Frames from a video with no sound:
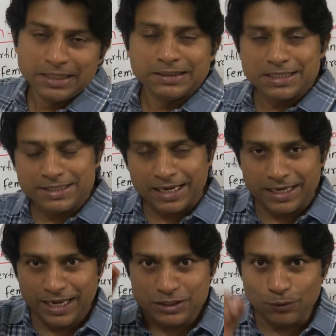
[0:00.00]
This
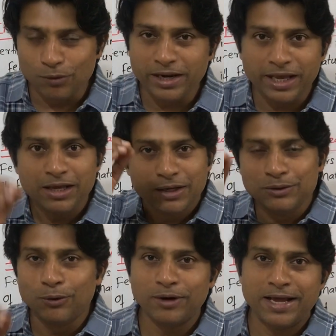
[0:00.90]
technique is only
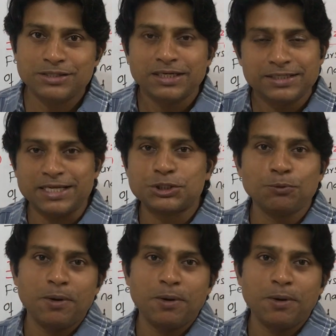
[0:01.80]
known as test tube